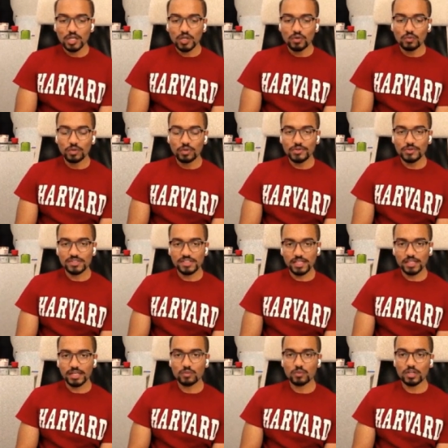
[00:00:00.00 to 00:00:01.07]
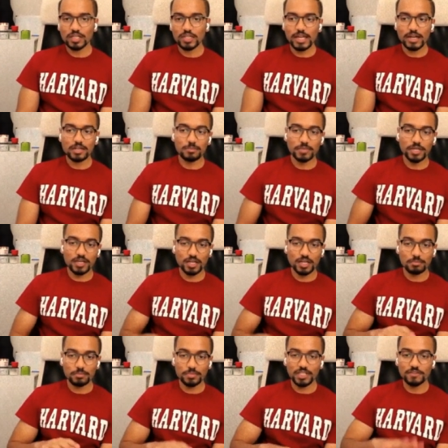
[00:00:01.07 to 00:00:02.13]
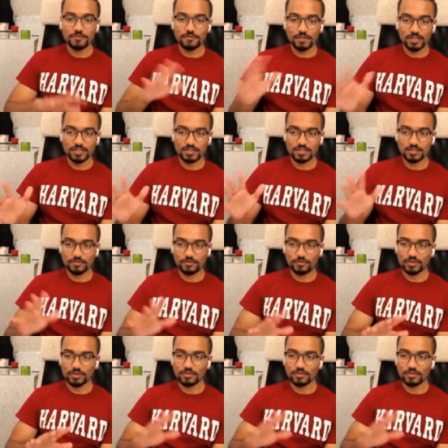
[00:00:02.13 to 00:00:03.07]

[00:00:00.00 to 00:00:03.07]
would you say that working at a big company first for the